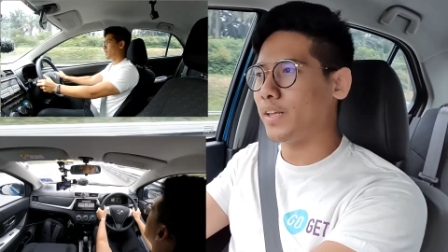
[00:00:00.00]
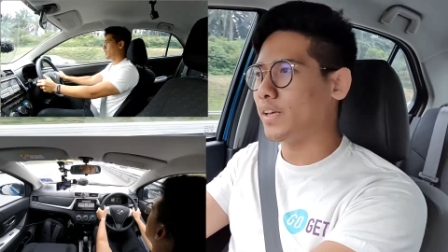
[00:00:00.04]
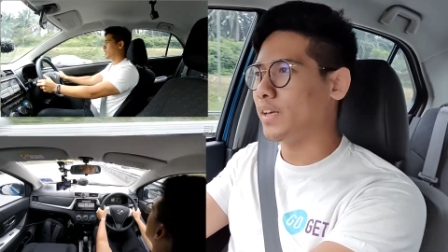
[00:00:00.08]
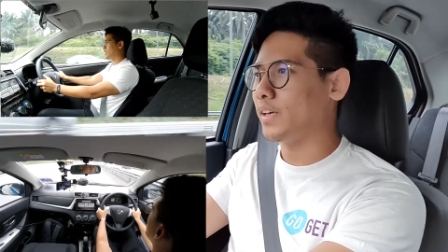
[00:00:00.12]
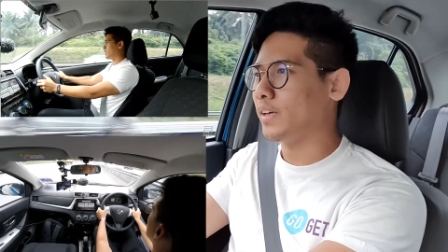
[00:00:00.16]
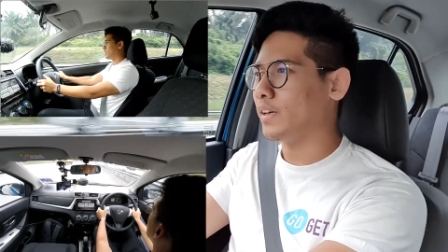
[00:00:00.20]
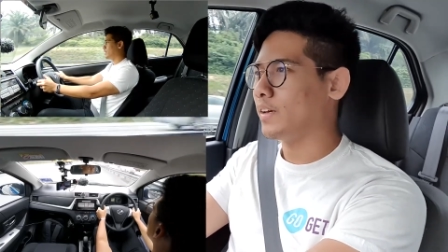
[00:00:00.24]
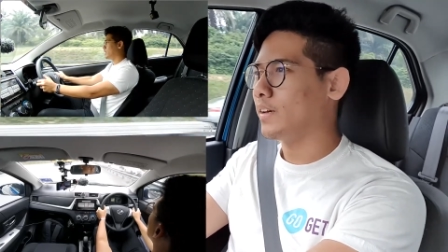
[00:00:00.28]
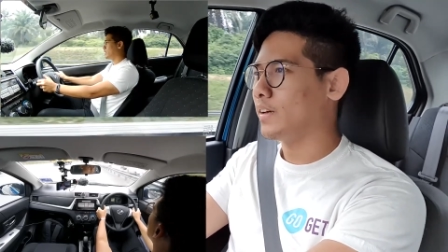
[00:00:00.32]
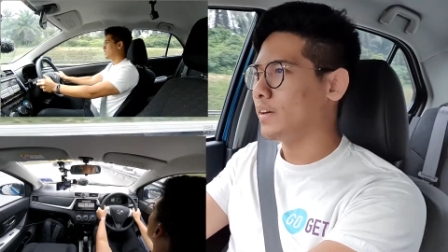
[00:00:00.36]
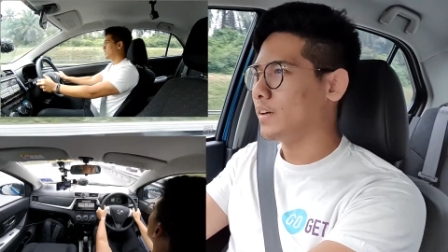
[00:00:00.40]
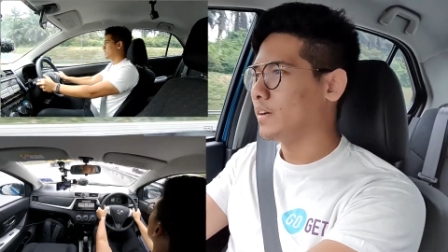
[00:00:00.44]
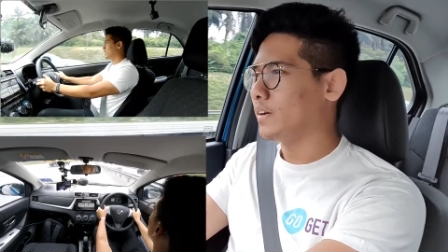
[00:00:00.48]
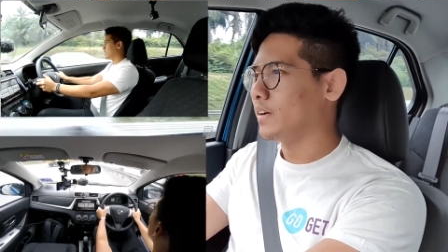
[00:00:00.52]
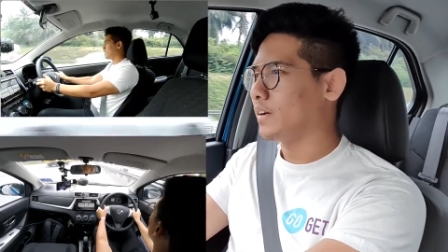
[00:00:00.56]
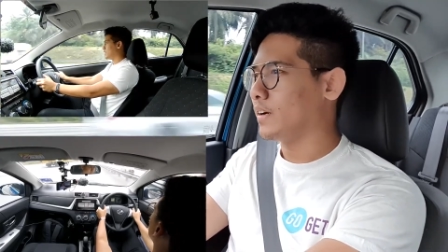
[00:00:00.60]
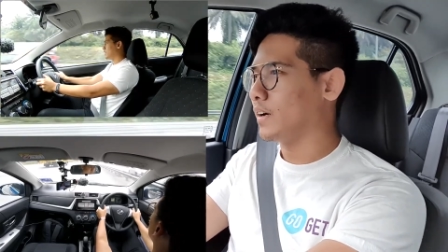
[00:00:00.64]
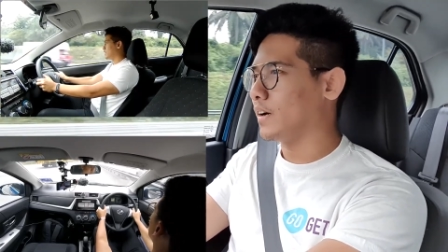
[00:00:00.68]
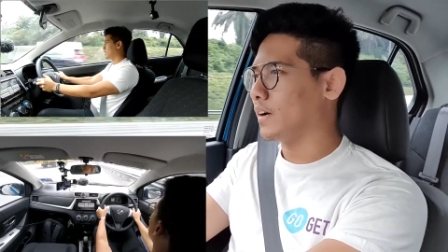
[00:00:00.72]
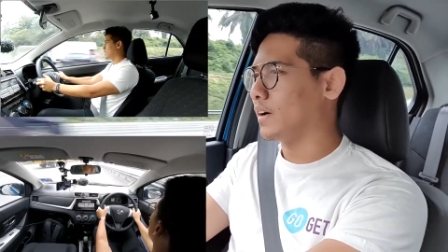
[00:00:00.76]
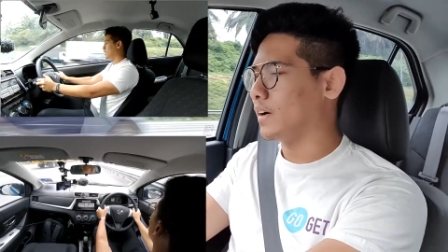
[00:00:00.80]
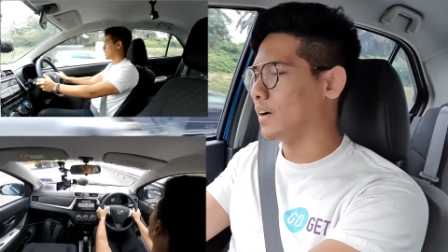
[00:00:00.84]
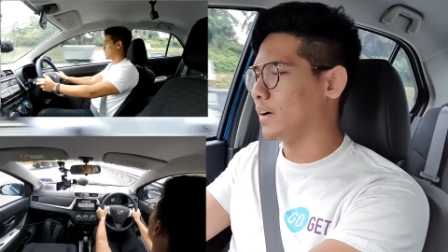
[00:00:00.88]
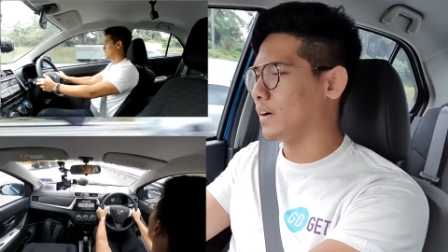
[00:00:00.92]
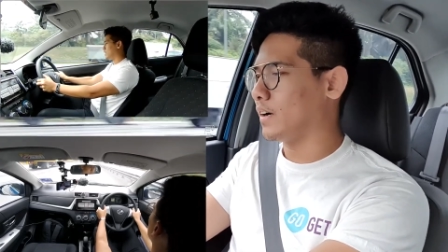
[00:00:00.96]

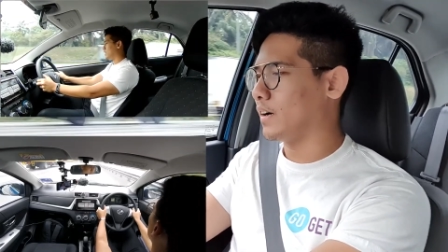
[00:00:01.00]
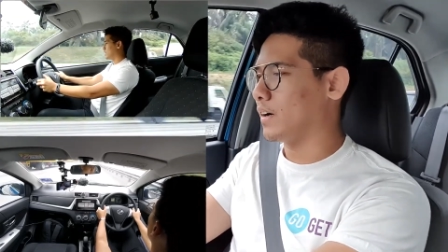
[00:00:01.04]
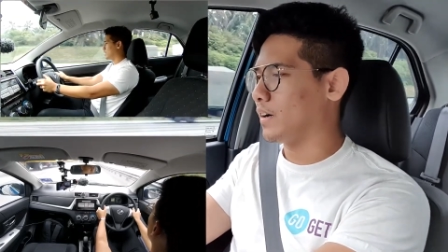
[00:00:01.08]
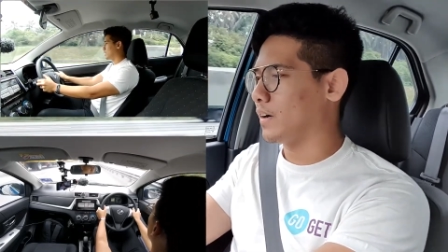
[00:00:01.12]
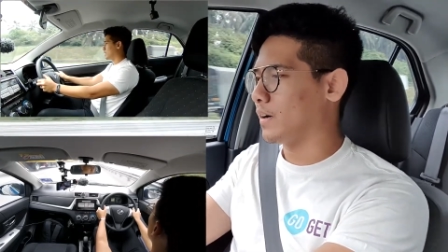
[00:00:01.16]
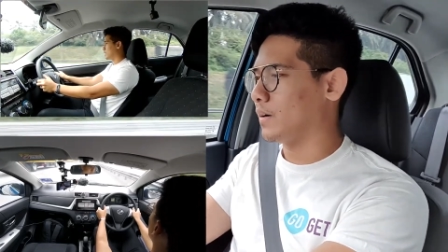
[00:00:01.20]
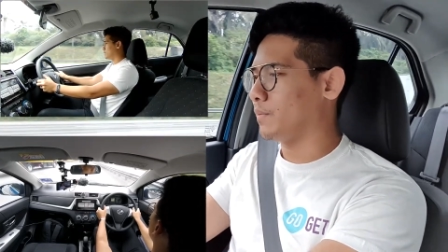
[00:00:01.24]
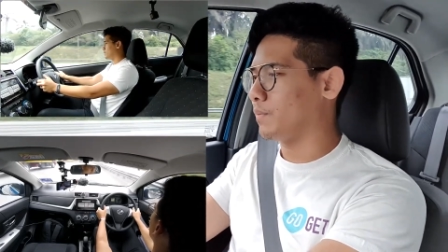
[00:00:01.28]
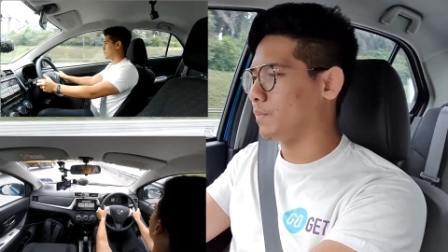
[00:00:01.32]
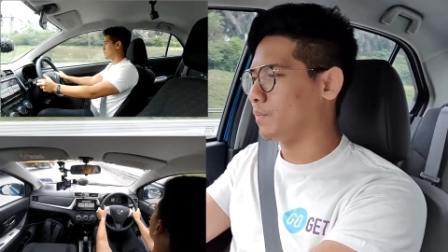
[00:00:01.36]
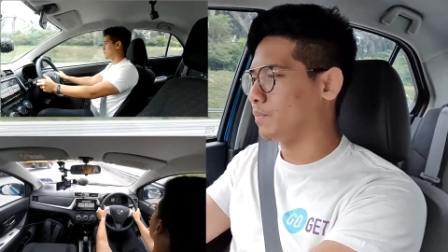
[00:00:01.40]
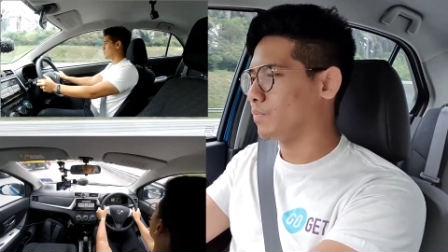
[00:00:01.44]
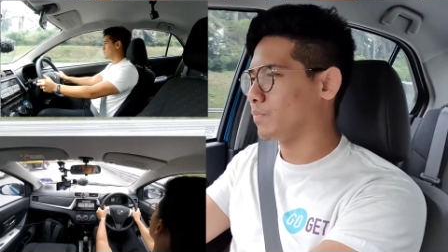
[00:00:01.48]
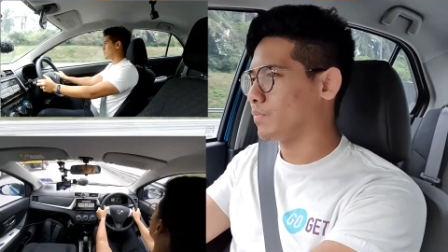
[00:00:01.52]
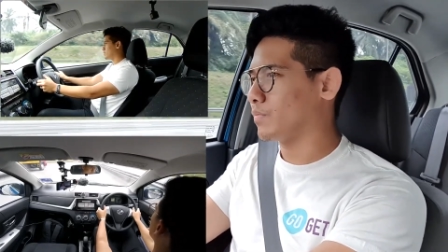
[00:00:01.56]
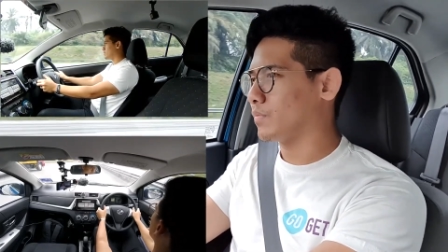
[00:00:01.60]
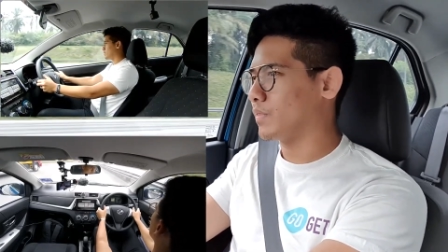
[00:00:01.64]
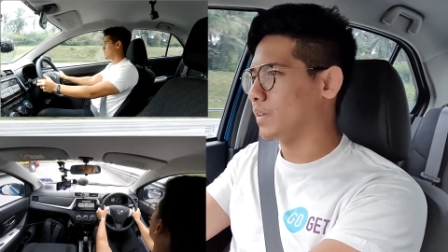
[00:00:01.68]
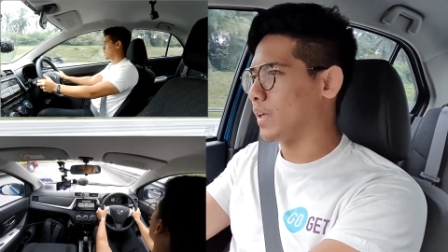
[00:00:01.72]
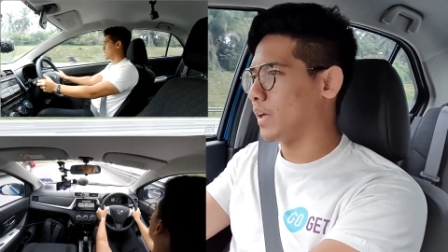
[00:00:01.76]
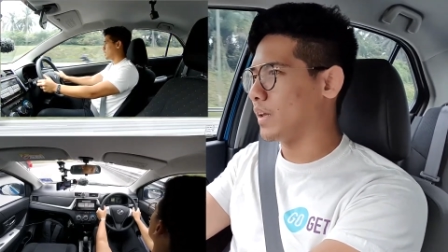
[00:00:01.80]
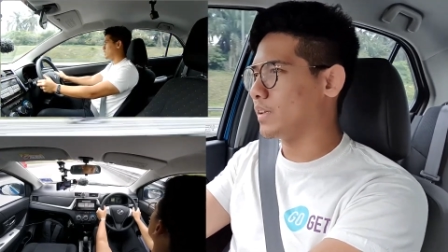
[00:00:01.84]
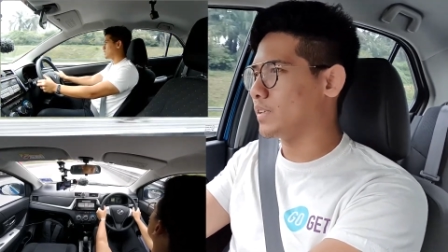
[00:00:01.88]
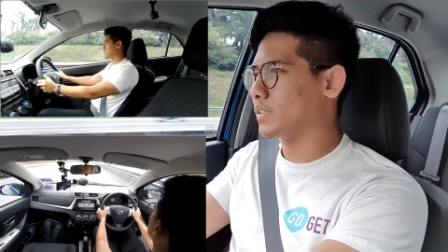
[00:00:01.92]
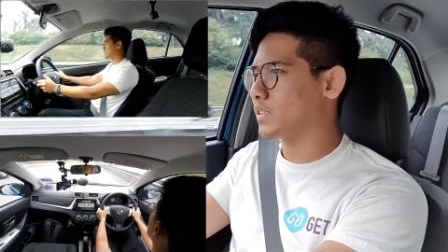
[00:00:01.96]

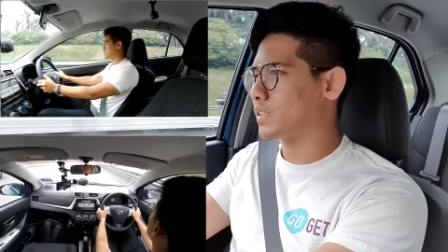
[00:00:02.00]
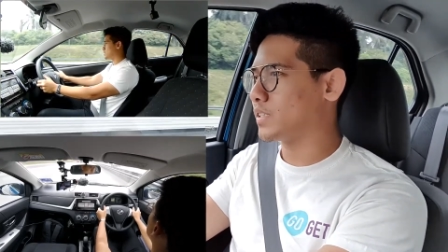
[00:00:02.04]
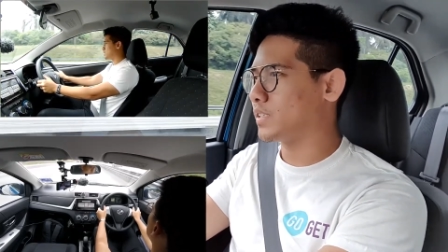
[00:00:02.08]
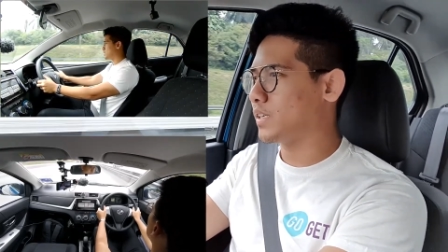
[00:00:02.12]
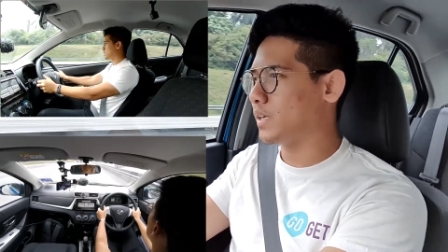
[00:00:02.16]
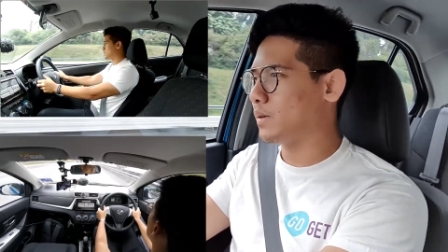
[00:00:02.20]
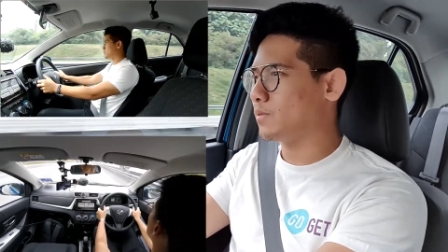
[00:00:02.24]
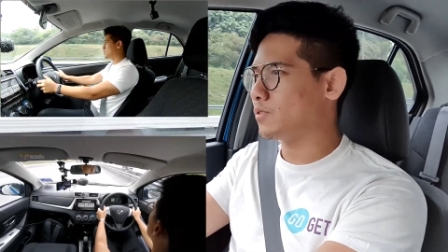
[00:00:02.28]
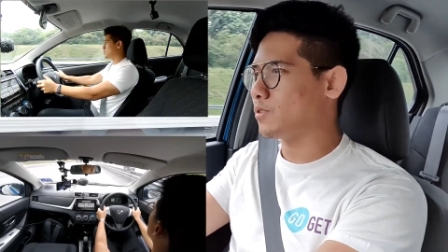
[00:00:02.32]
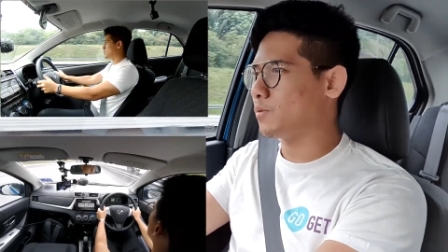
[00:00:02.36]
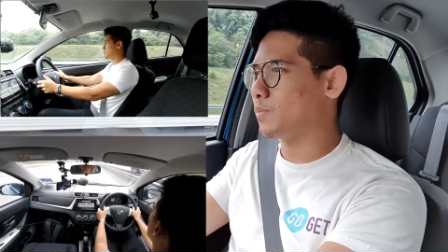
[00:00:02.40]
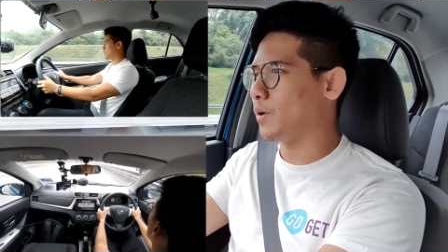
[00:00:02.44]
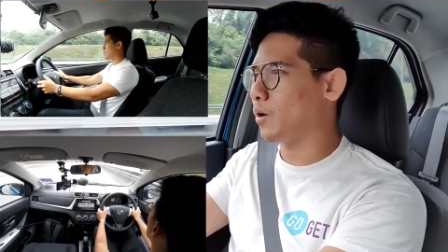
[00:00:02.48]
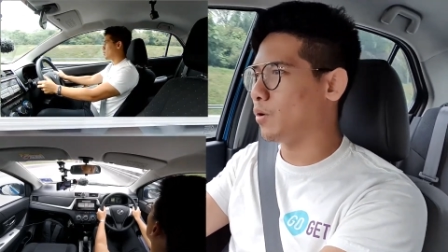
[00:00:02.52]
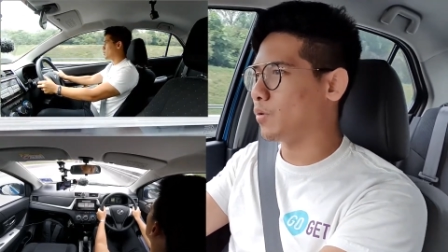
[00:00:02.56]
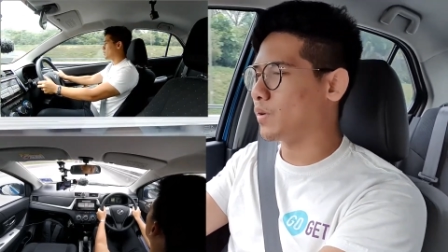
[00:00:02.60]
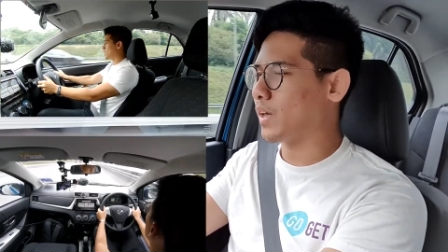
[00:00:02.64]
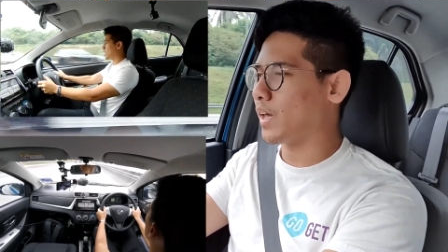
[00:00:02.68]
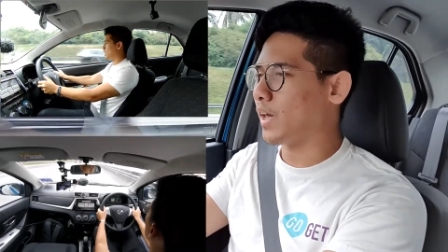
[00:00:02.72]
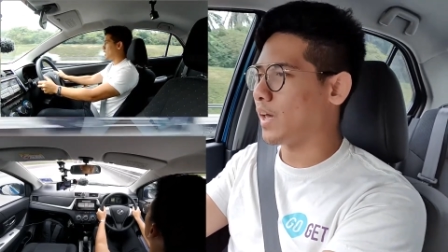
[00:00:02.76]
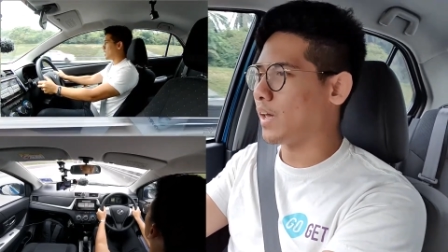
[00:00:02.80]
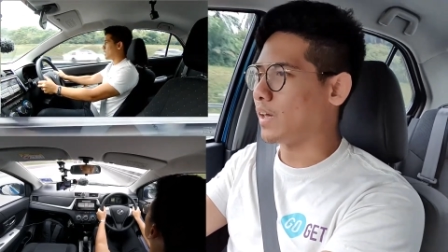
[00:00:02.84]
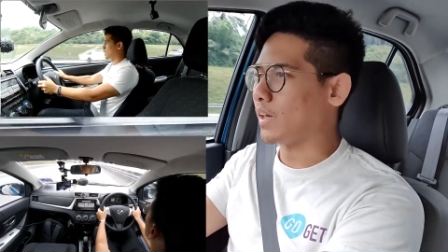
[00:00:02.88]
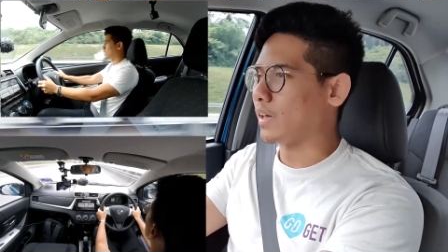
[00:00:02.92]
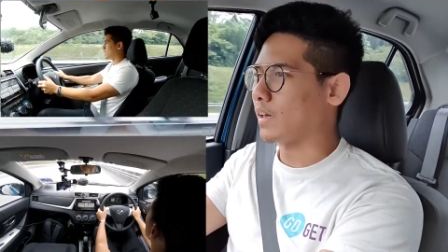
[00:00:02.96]
and it seems to be
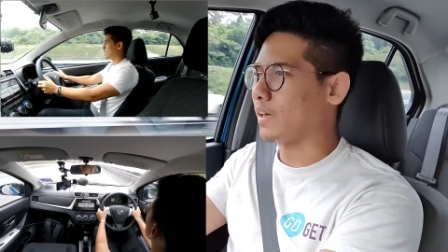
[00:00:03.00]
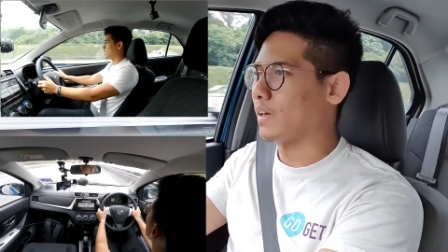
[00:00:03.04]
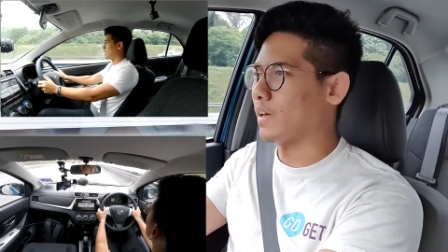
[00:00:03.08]
okay.